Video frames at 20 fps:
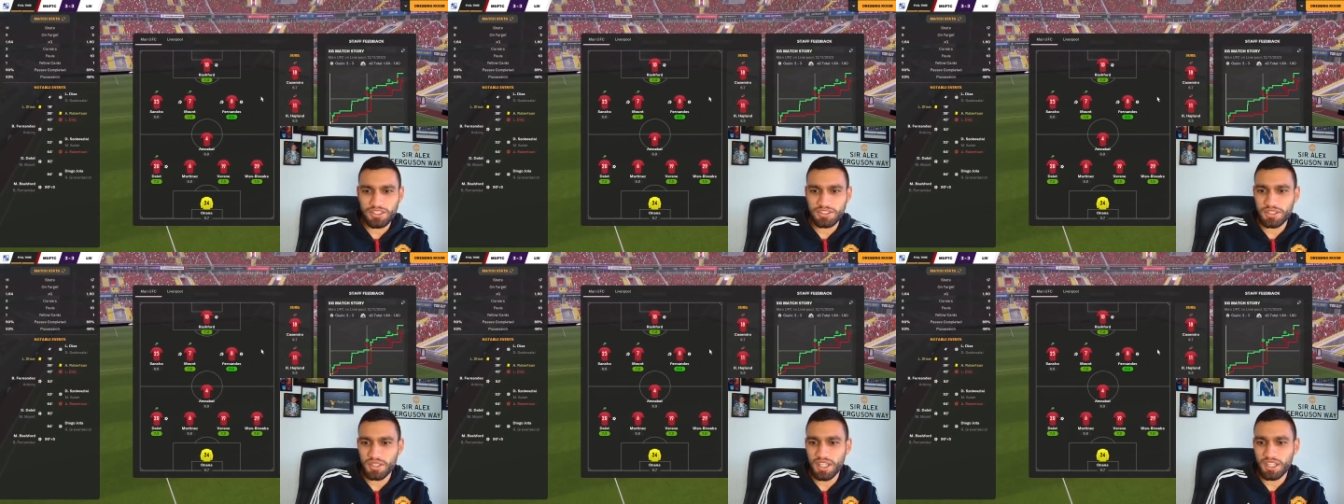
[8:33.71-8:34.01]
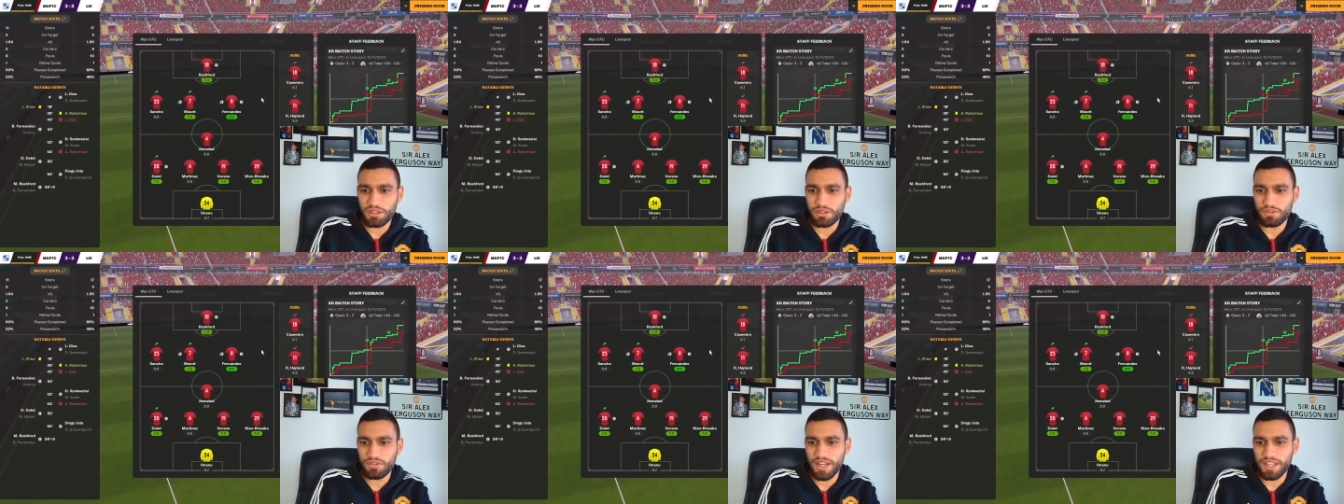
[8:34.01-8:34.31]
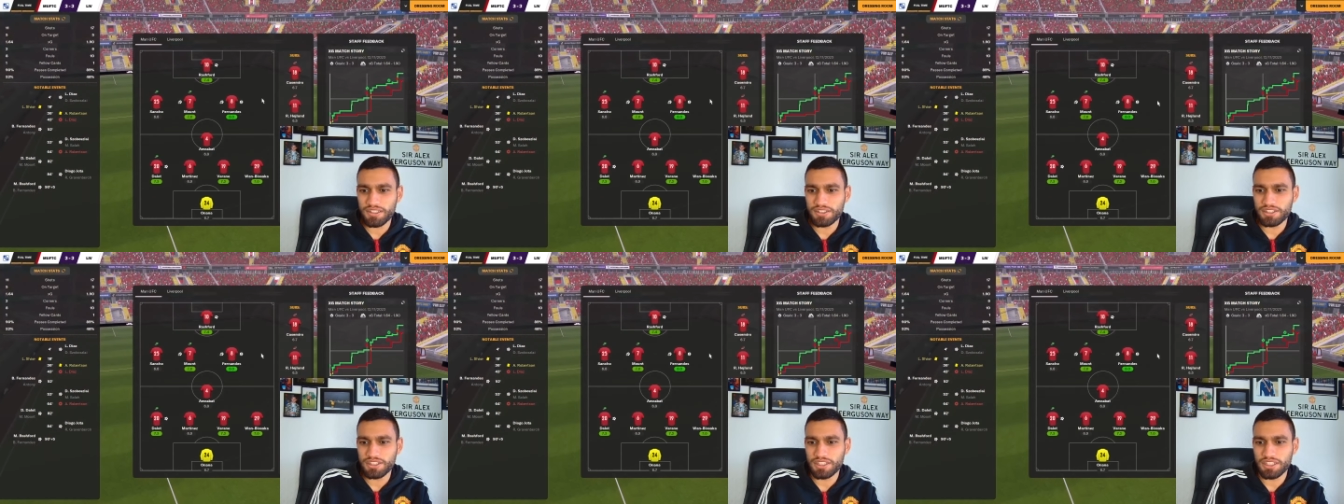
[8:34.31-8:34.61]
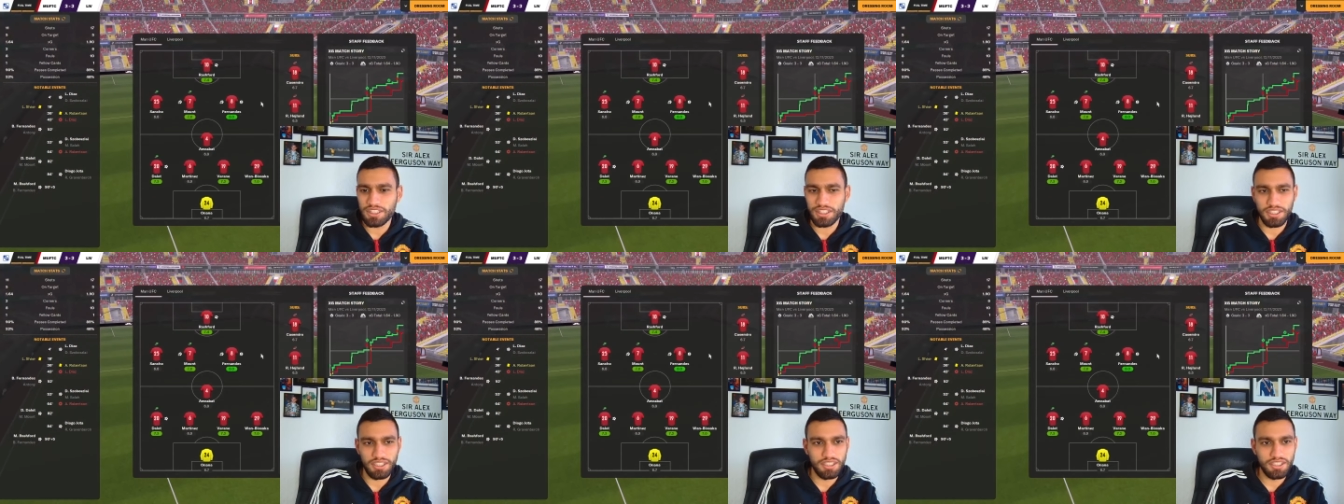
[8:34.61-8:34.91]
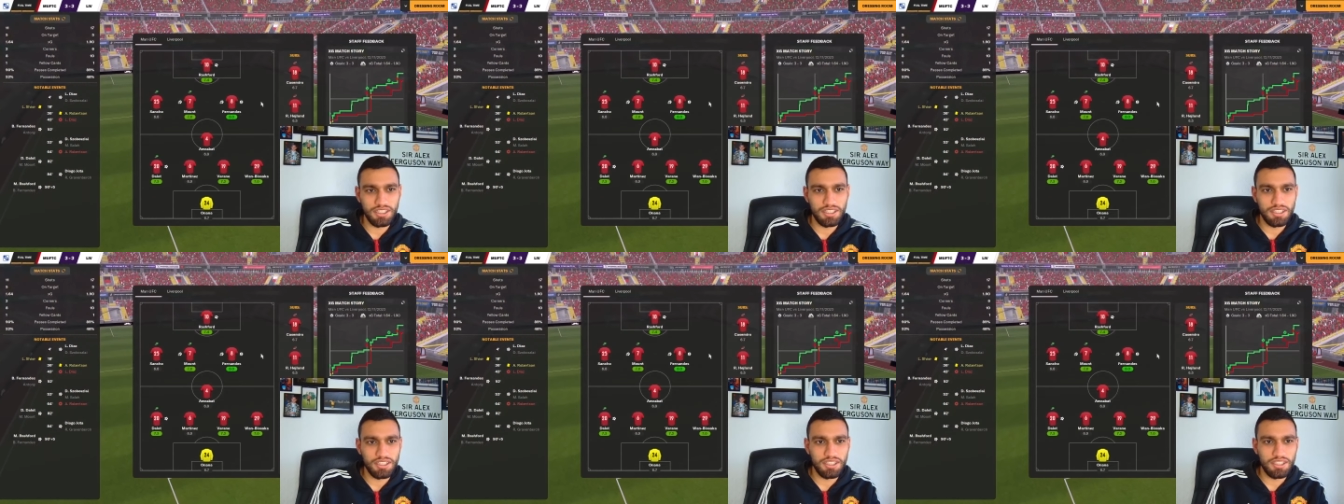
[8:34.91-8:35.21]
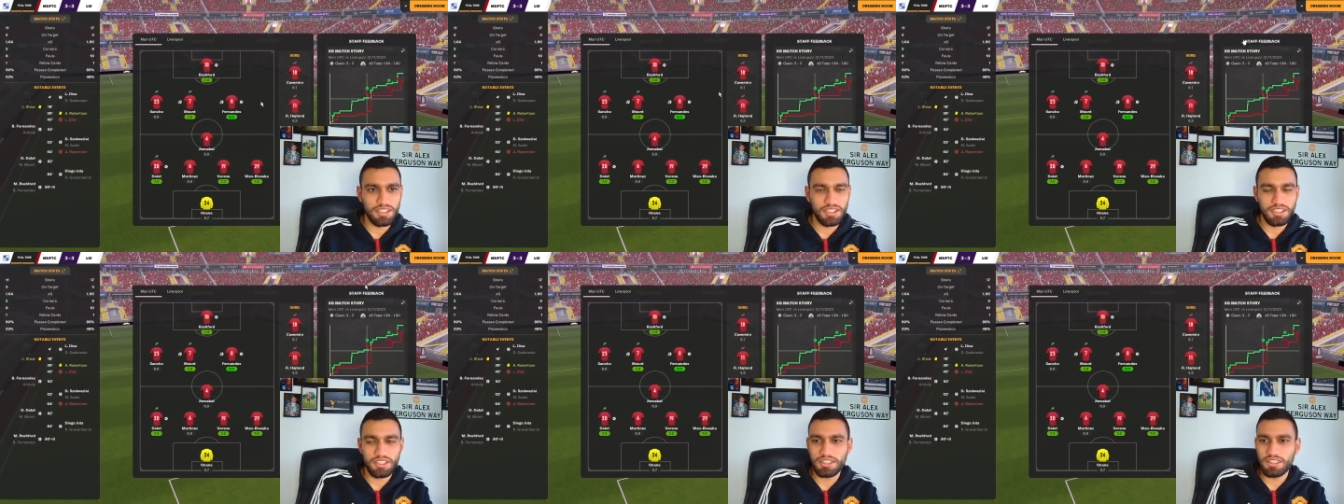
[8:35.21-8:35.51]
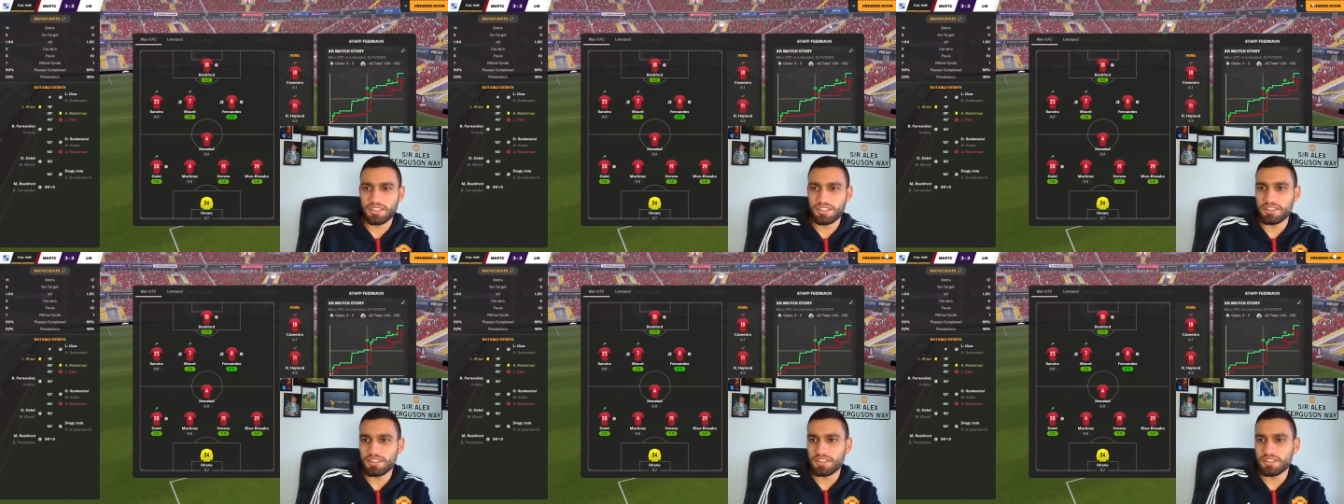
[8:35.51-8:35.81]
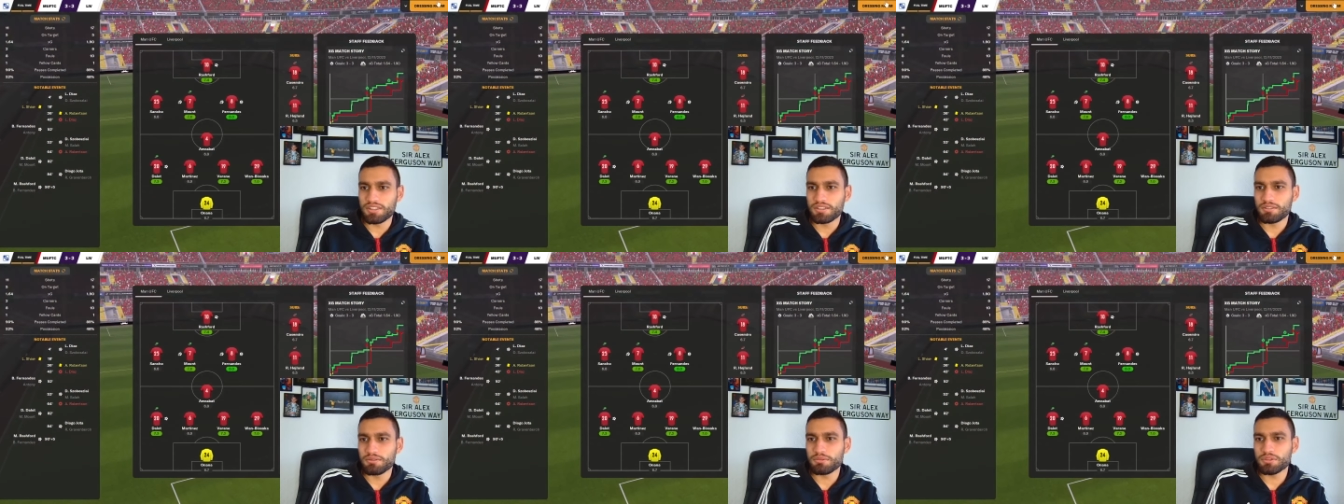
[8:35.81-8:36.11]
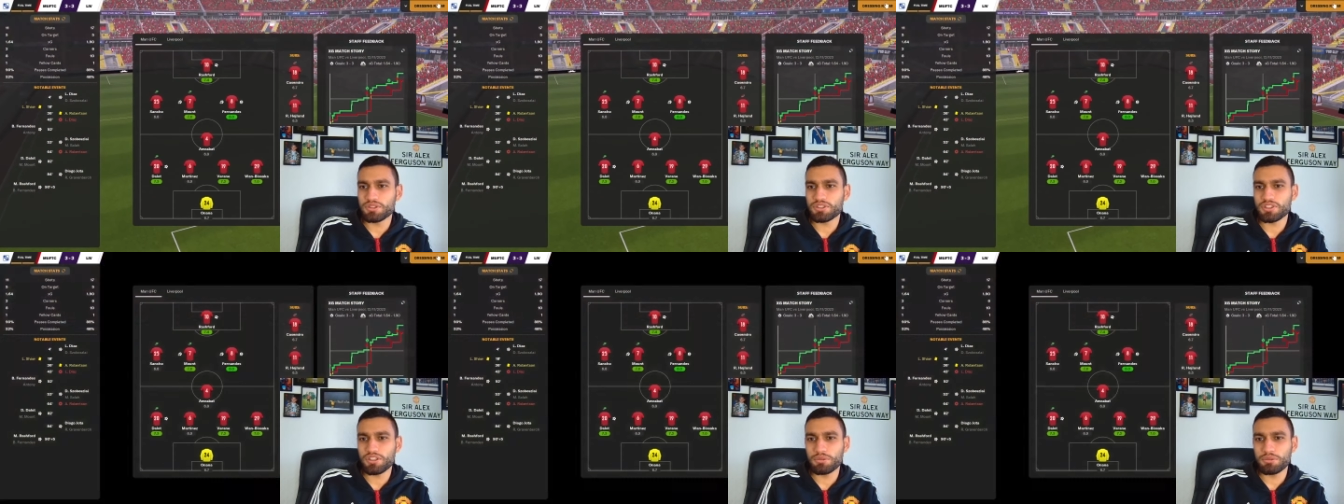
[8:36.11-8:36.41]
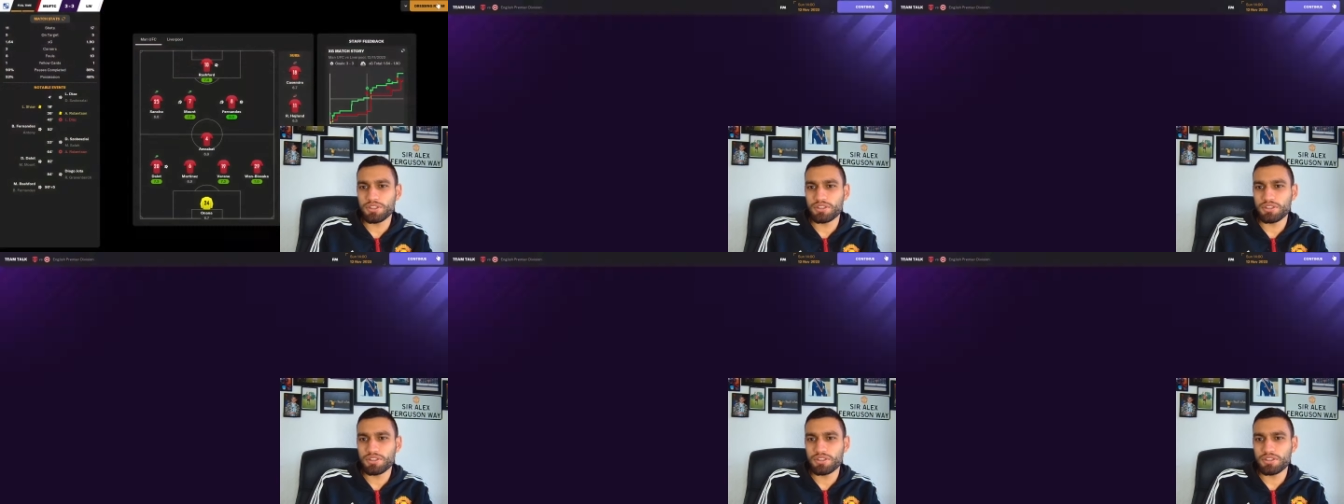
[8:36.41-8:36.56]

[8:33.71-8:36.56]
take off Antony? What's going